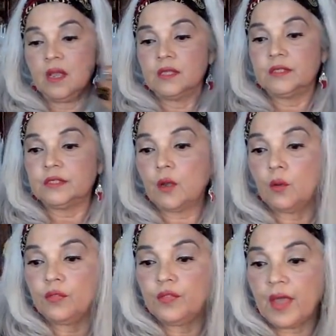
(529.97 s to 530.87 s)

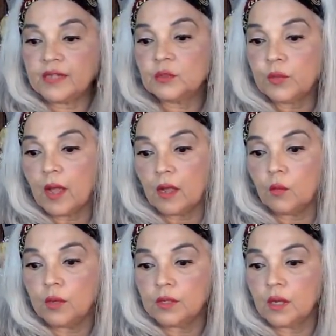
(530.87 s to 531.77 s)
So that's what I
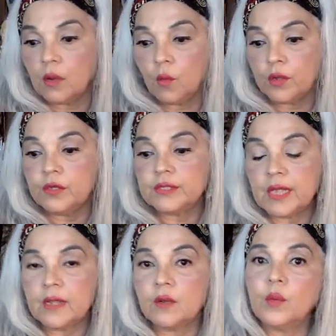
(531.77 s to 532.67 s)
want I want you to
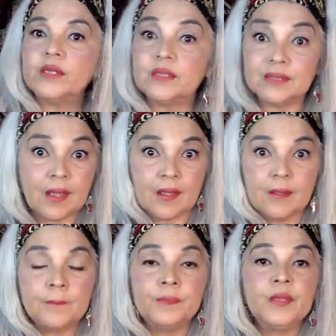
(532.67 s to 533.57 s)
take away
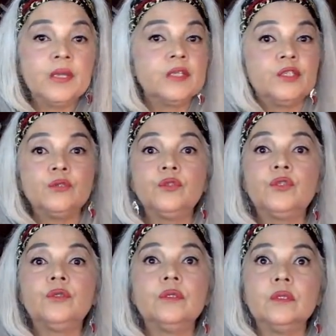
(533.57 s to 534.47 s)
today is to
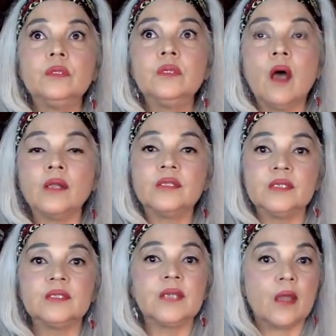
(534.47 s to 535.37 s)
not
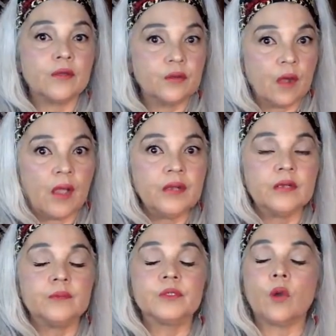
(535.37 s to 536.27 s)
discount your
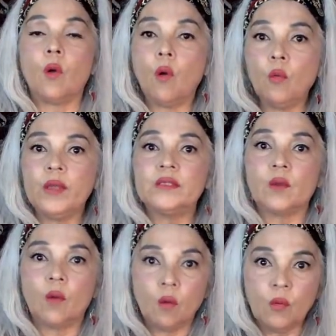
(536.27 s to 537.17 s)
items. Always
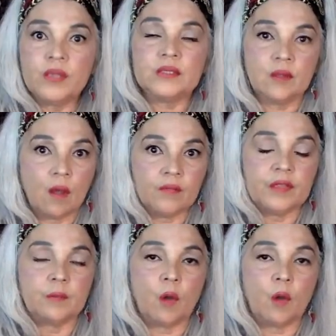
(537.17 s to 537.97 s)
always laud them.